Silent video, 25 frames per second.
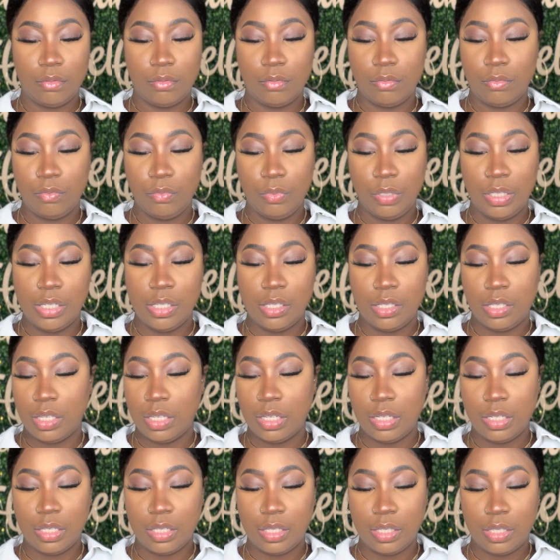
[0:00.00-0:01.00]

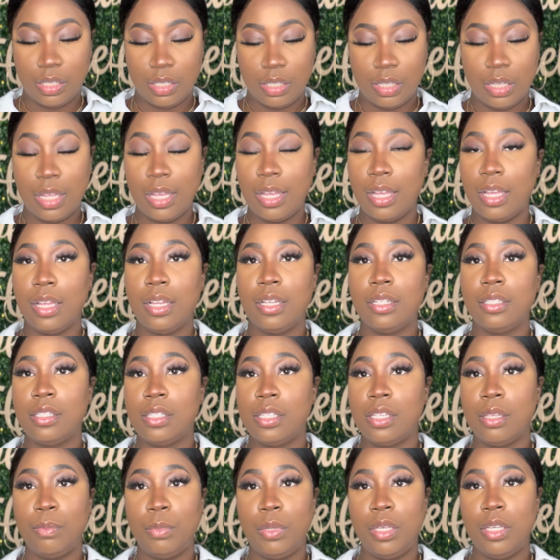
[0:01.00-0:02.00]
reasons that
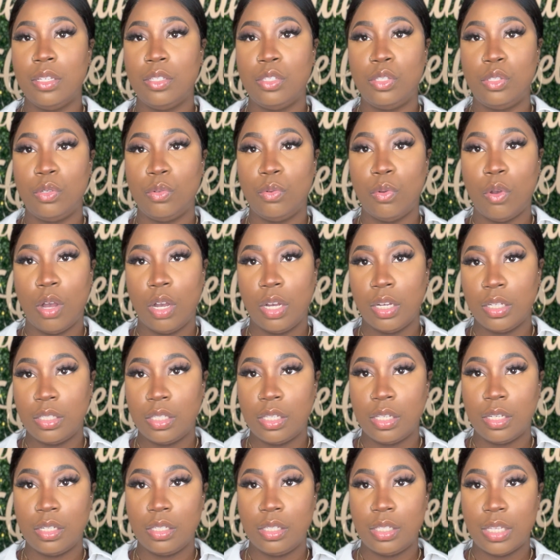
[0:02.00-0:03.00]
to me is too hard
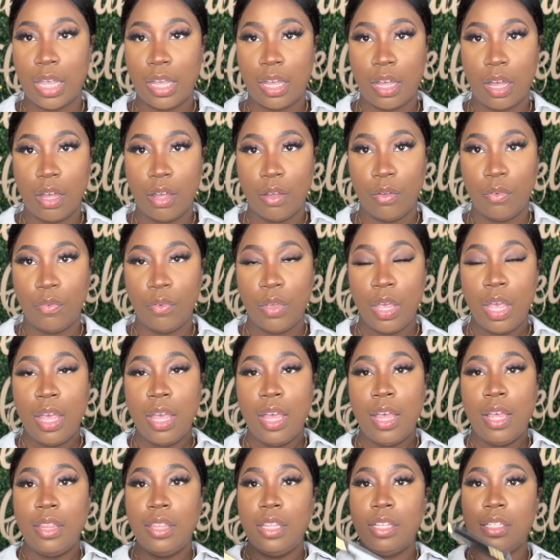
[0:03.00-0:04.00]
to take off.
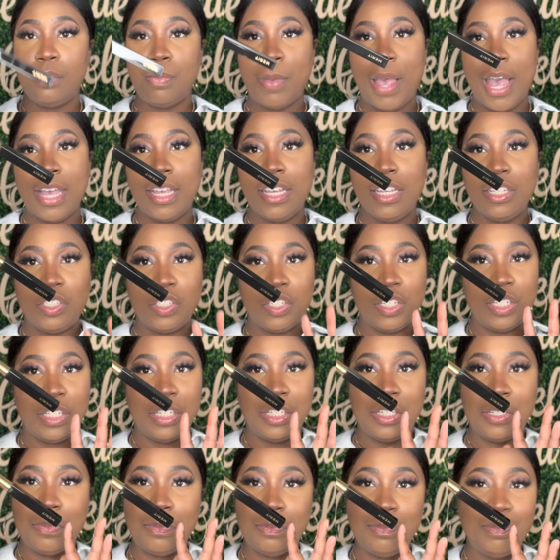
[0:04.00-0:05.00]
This
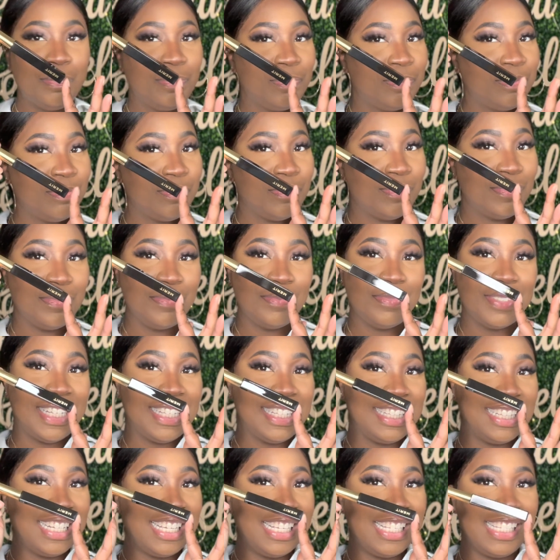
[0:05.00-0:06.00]
packaging,
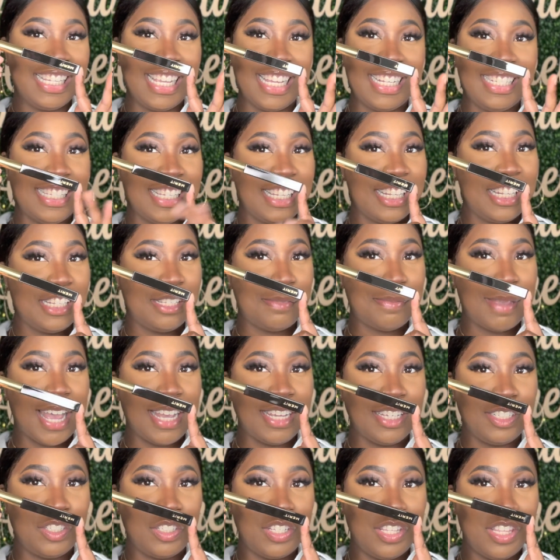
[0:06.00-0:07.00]
let's get into this
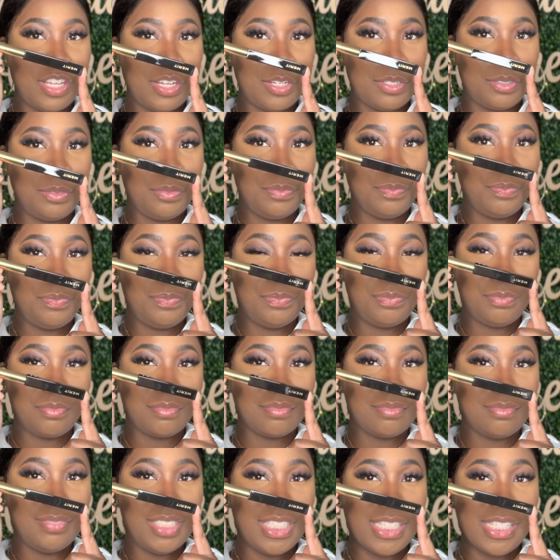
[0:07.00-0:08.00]
packaging though.
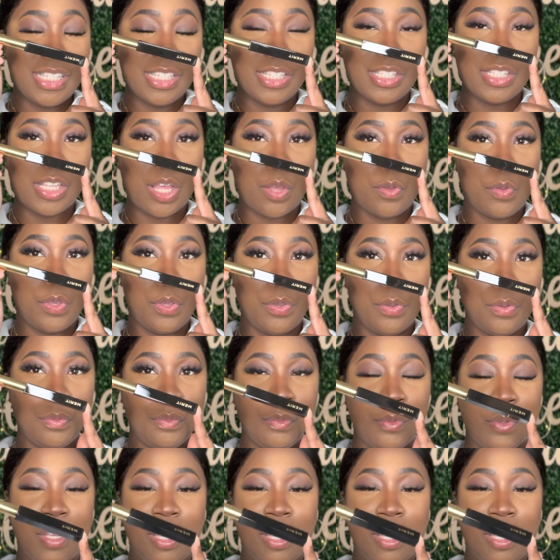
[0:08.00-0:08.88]
This is so cute.